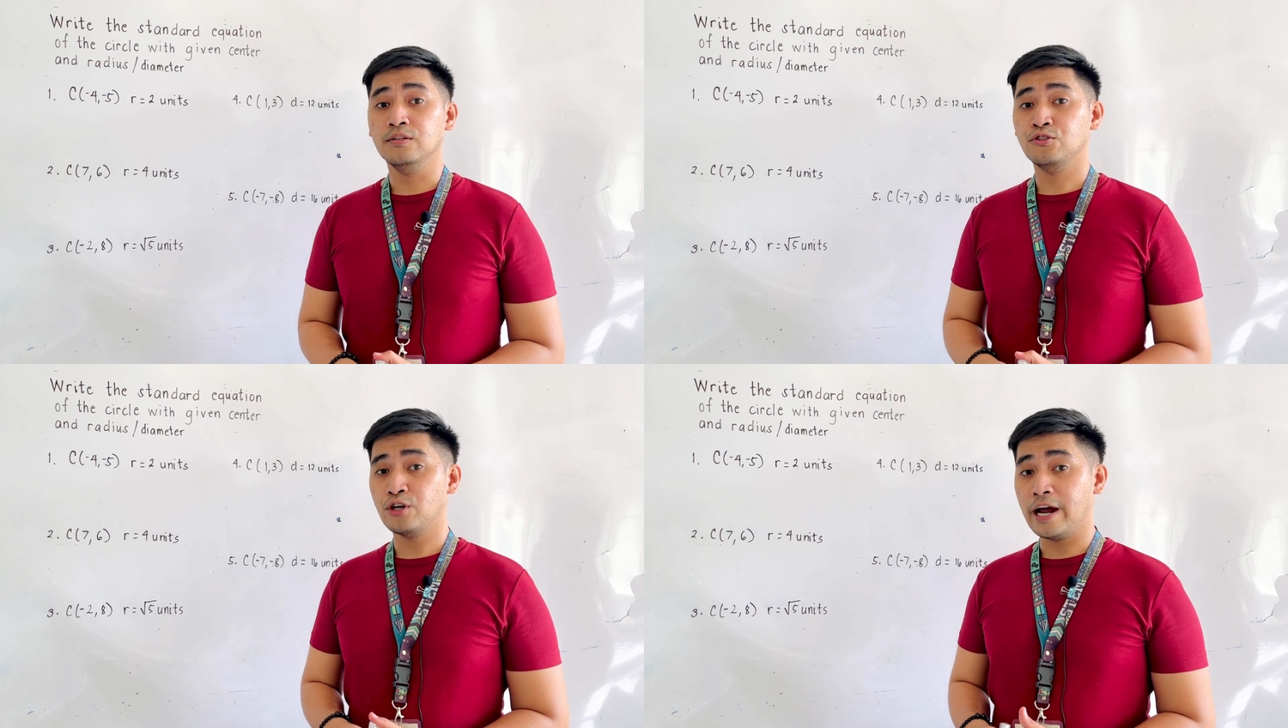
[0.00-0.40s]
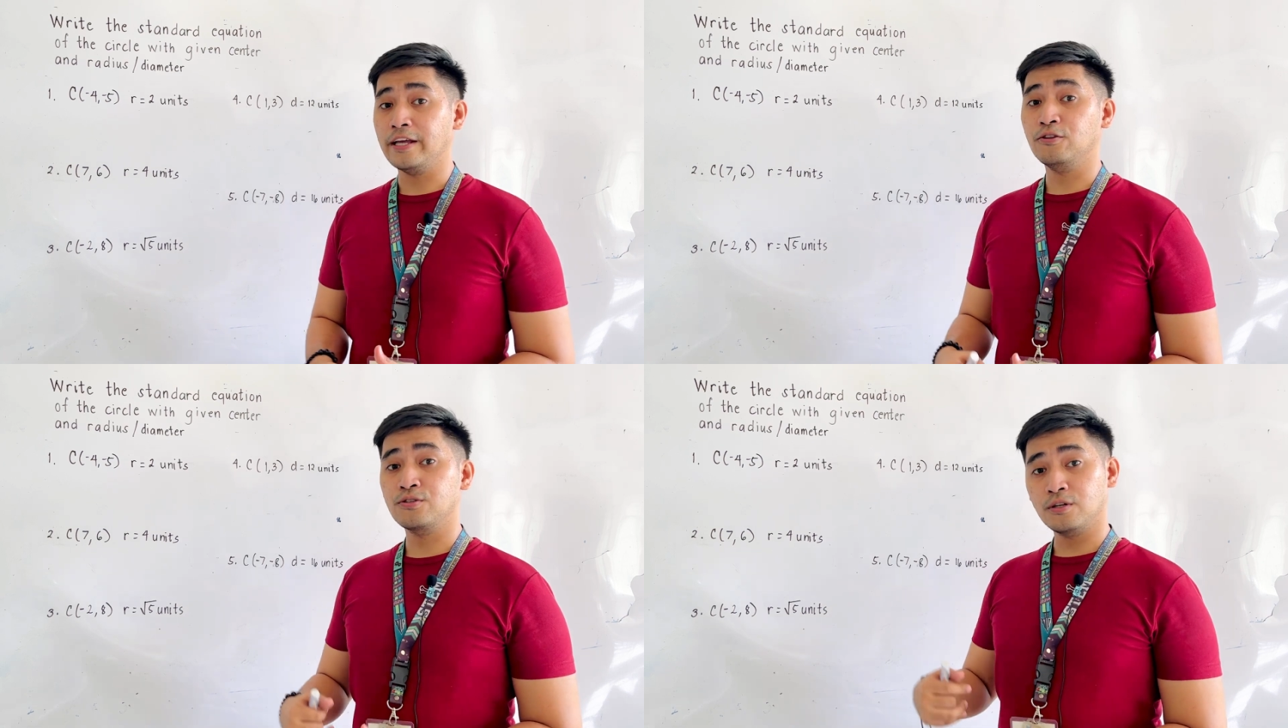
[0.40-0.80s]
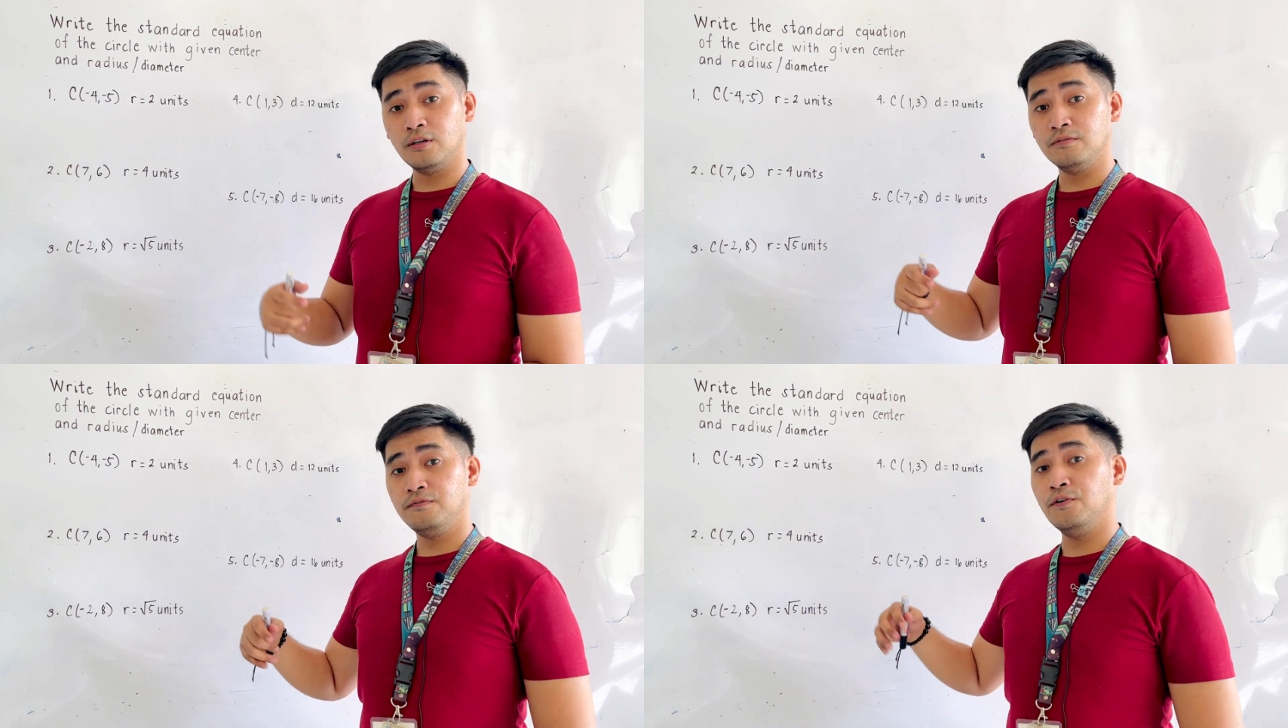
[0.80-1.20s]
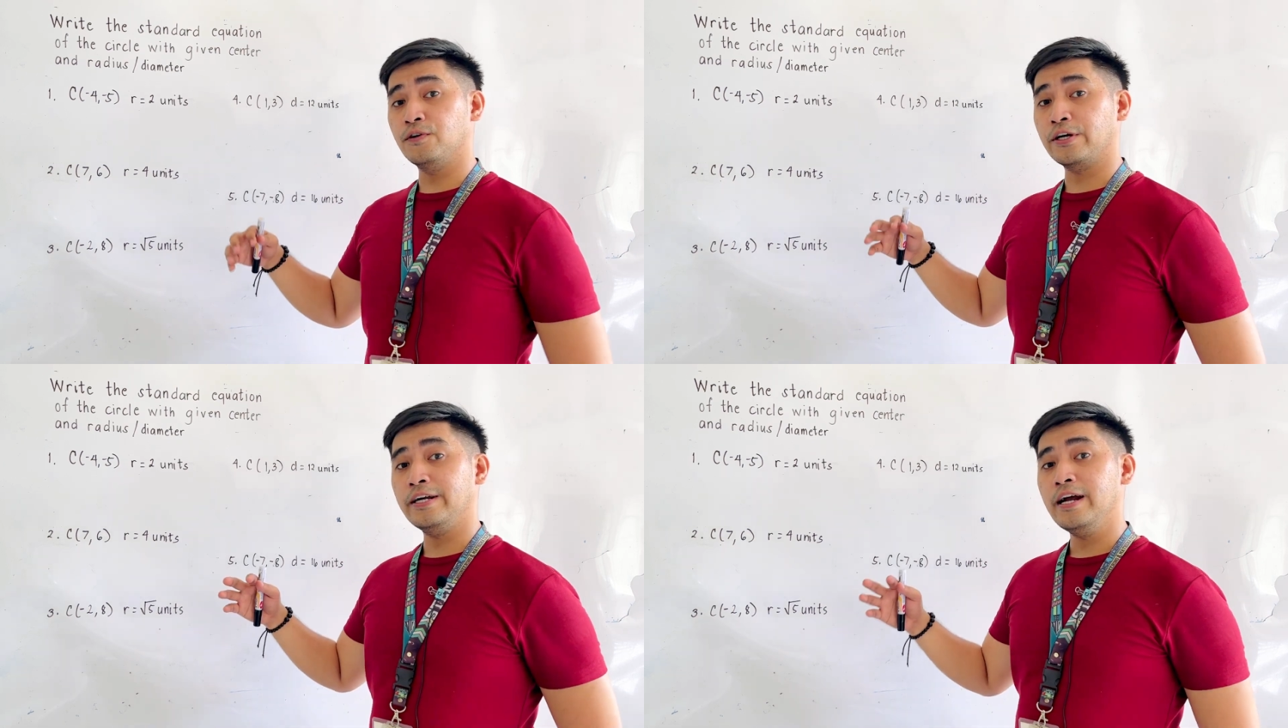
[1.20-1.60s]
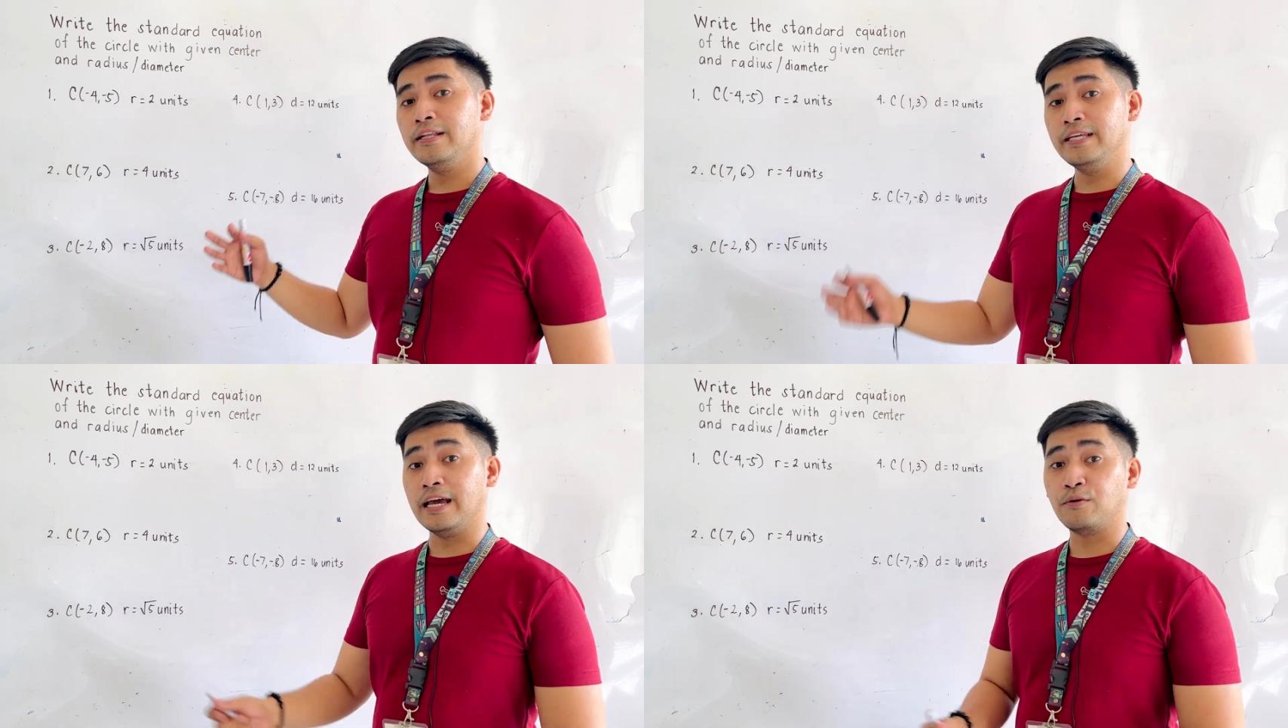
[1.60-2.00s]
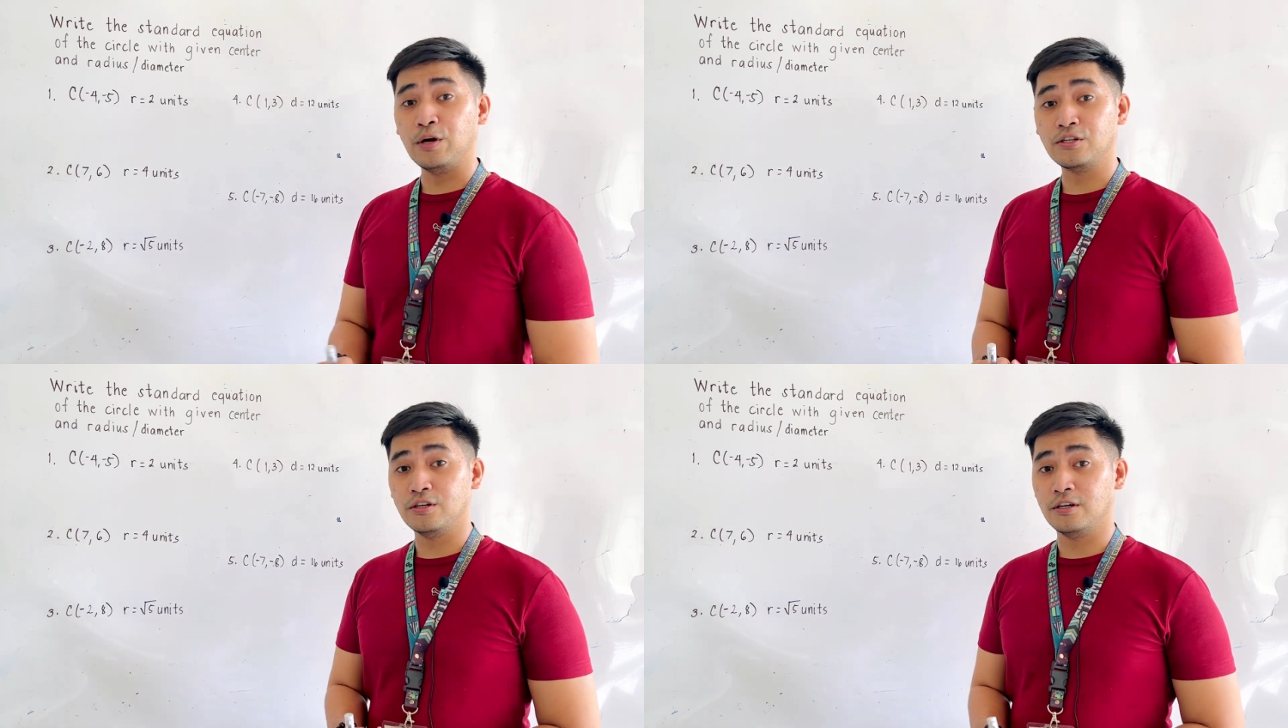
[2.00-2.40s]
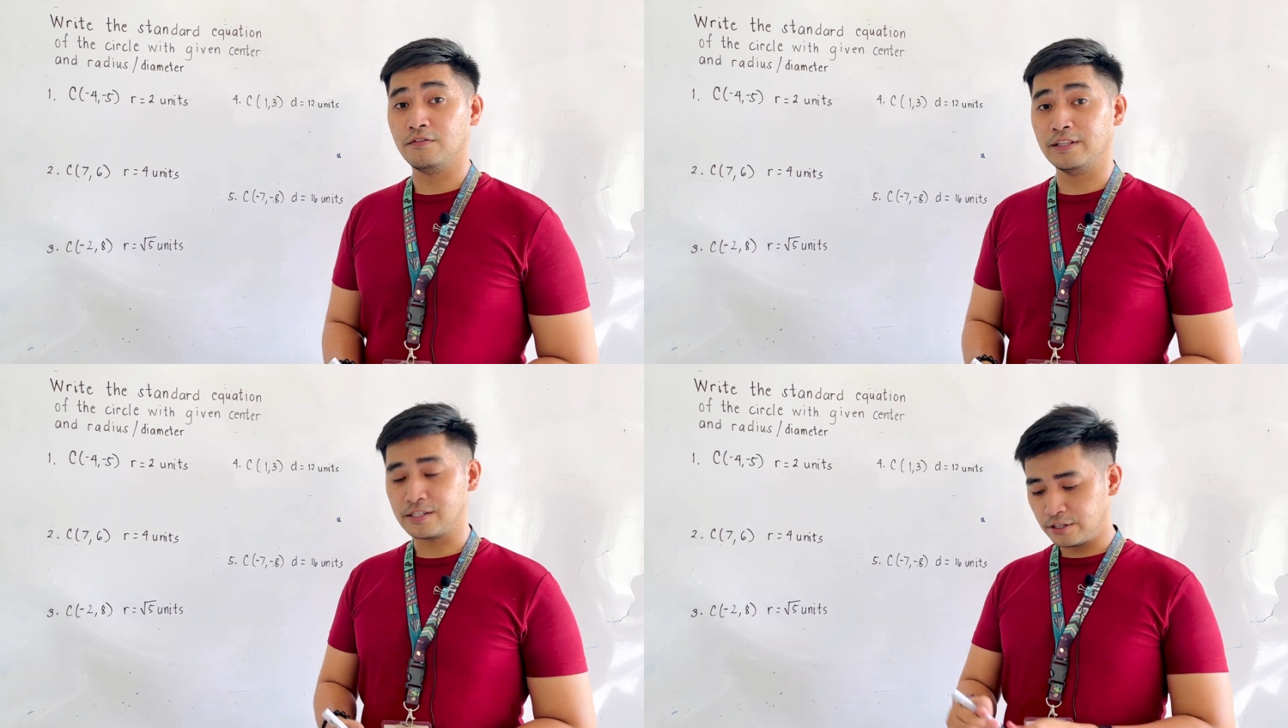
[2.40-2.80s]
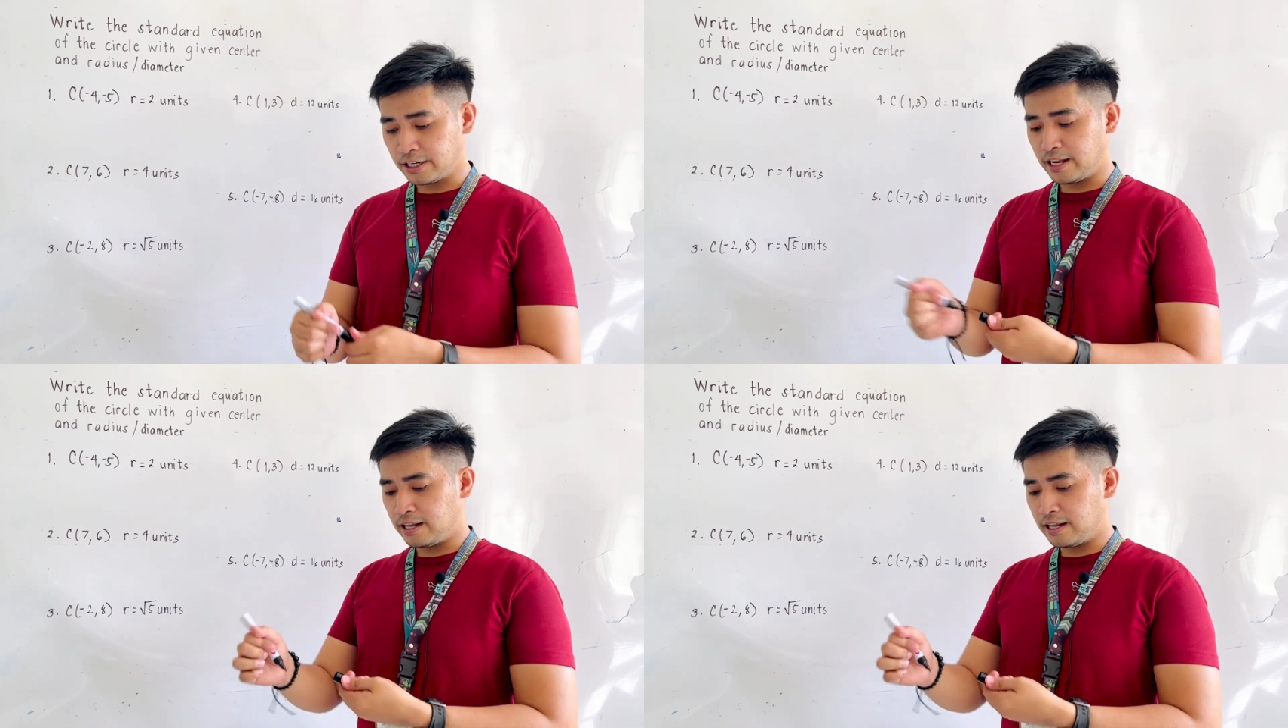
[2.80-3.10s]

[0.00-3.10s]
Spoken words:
try to solve for the equation of the circle,